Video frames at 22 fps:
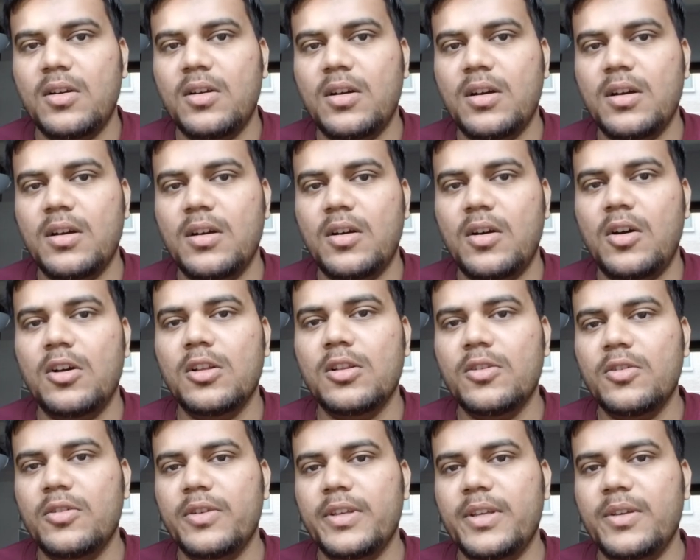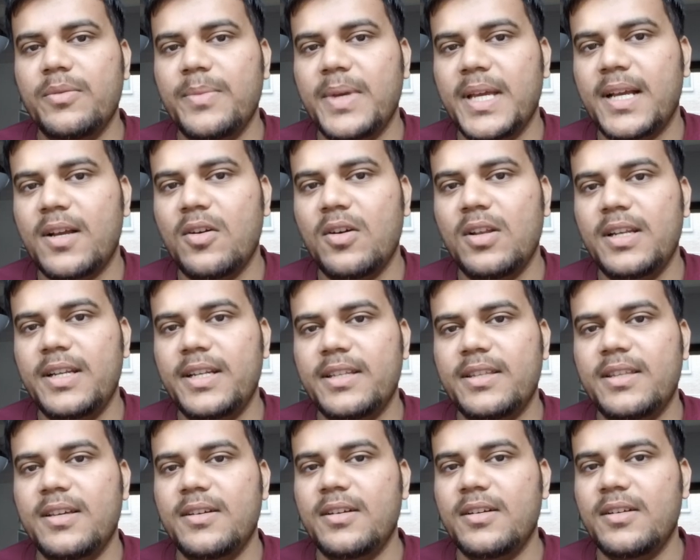Although you may call
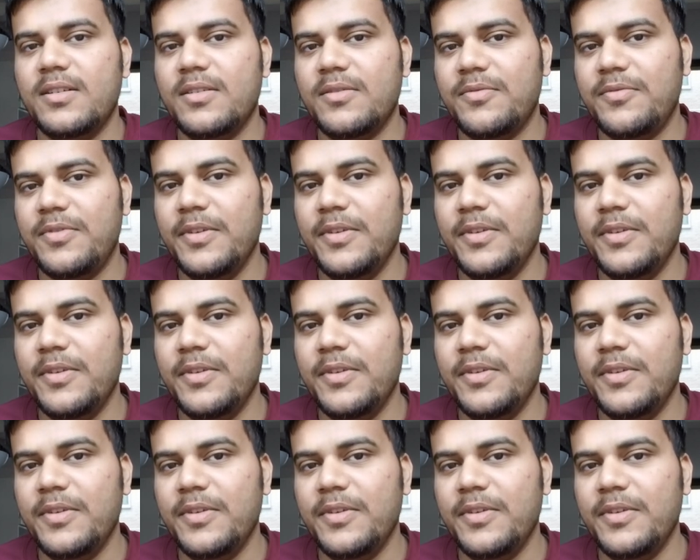it the